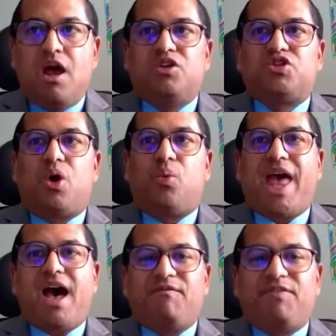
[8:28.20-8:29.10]
So we
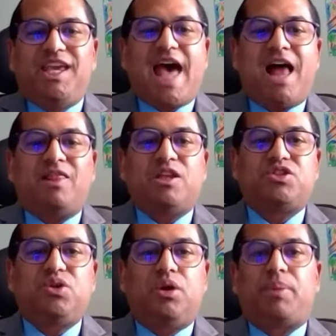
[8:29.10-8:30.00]
have the Atlas
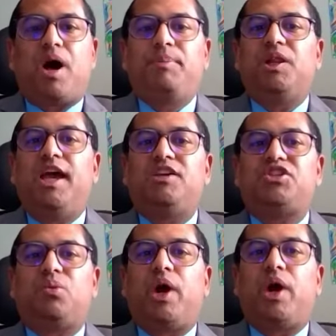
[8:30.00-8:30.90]
student
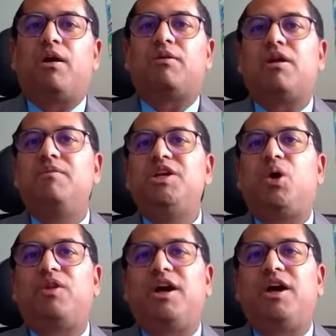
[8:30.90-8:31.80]
population where,
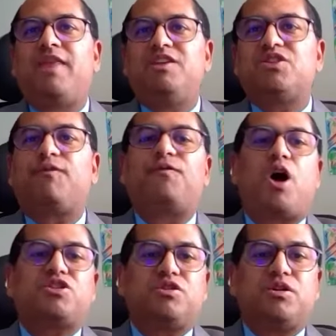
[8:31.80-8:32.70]
again, these are
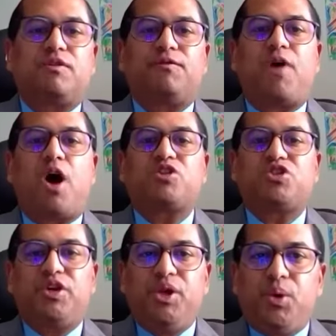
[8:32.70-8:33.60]

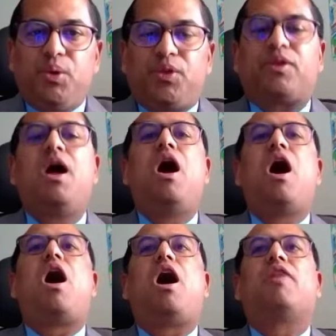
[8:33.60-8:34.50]
foster youth,
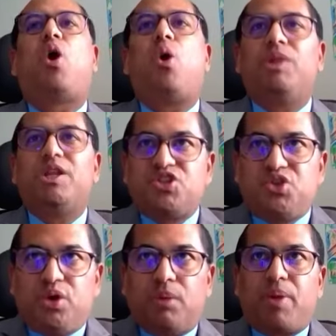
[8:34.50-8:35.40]
the homeless
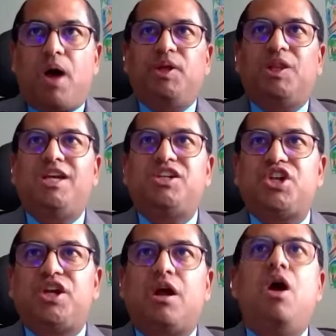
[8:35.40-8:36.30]
student
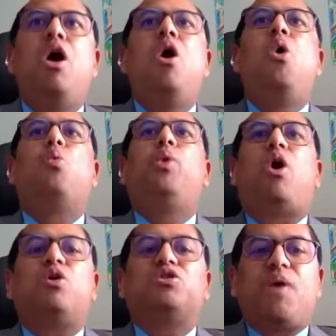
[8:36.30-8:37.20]
population. We
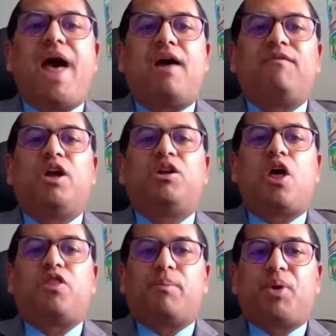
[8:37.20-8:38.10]
also have
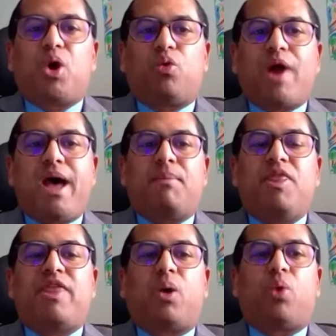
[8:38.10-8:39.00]
another program
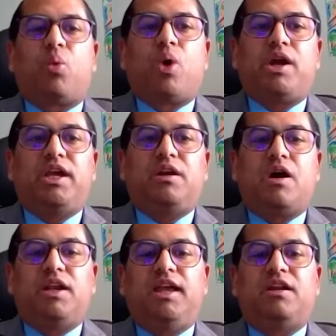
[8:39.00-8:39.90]
that we're working
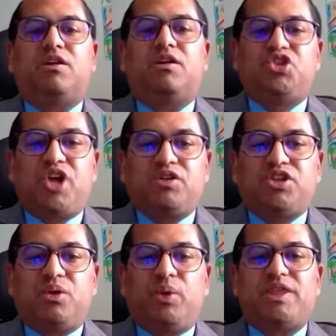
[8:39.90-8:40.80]
on in
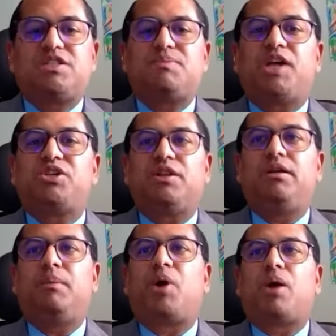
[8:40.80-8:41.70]
conjunction with the special ed
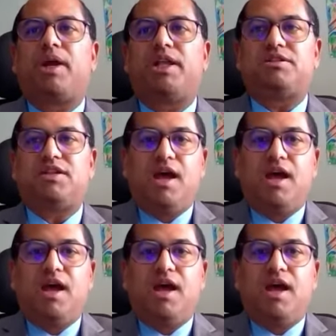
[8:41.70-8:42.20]
department.